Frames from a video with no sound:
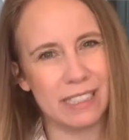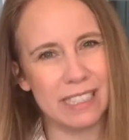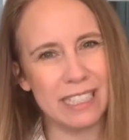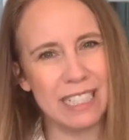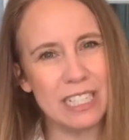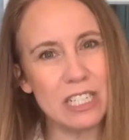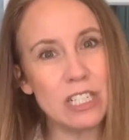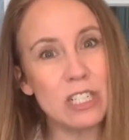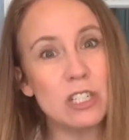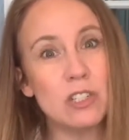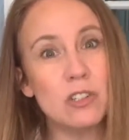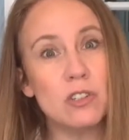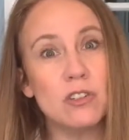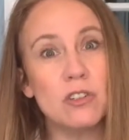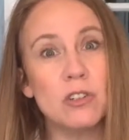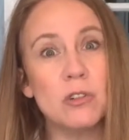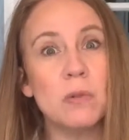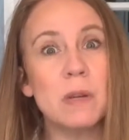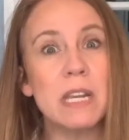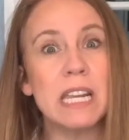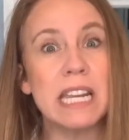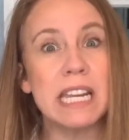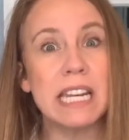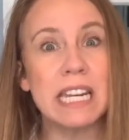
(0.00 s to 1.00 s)
it's
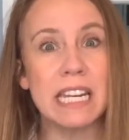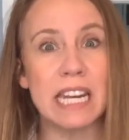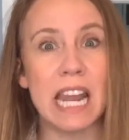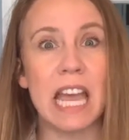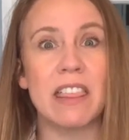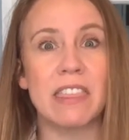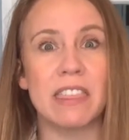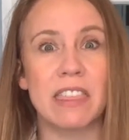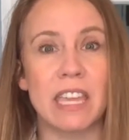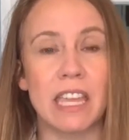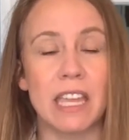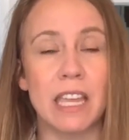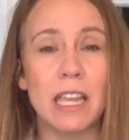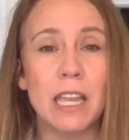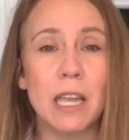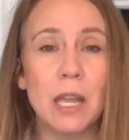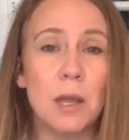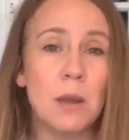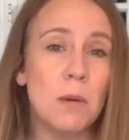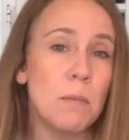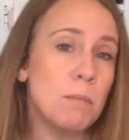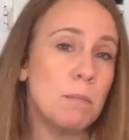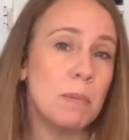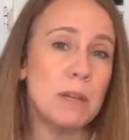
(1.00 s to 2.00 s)
doing nothing
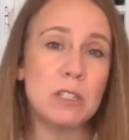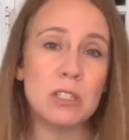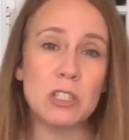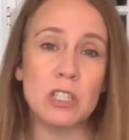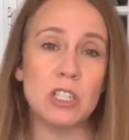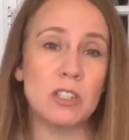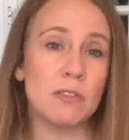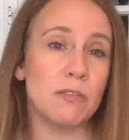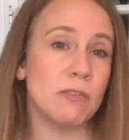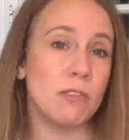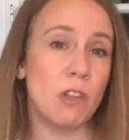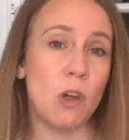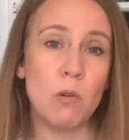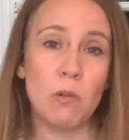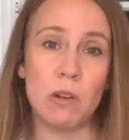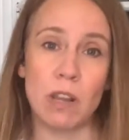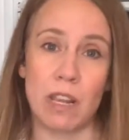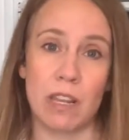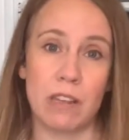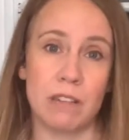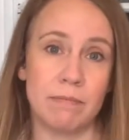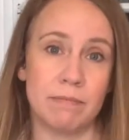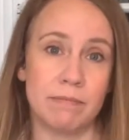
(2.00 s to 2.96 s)
but just floating.